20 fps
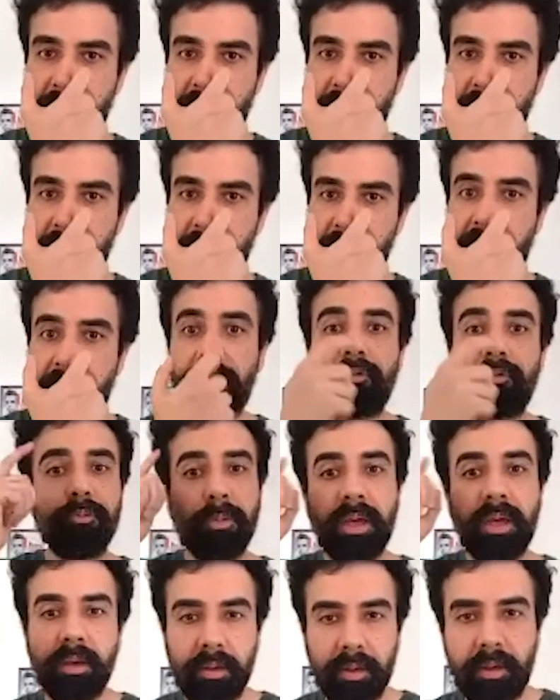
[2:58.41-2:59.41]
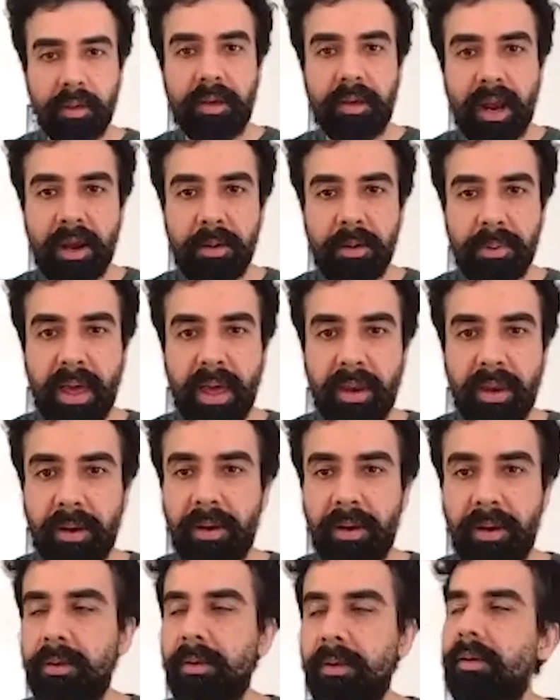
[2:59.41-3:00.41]
That was my grand plan.
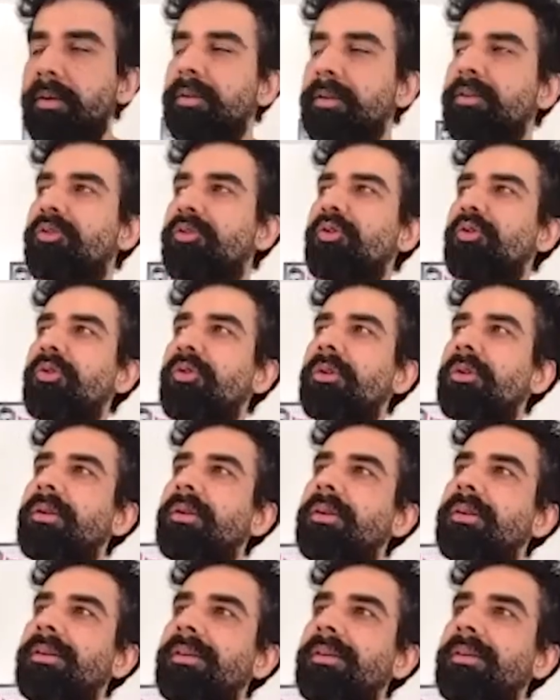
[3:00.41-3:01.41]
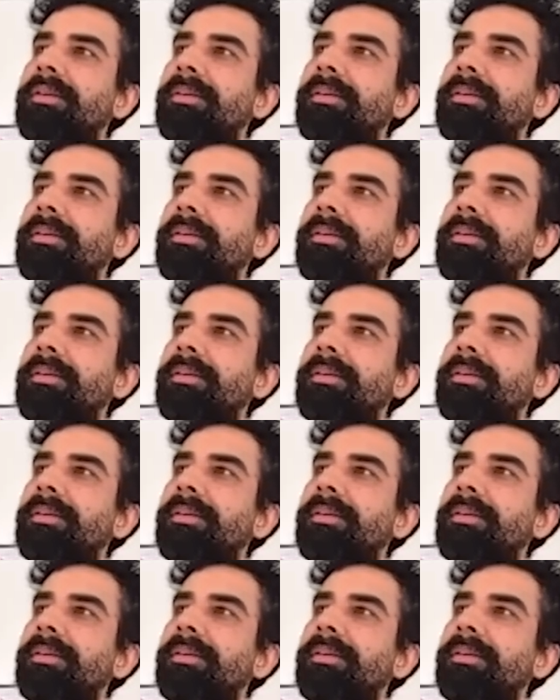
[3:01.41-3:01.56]
So,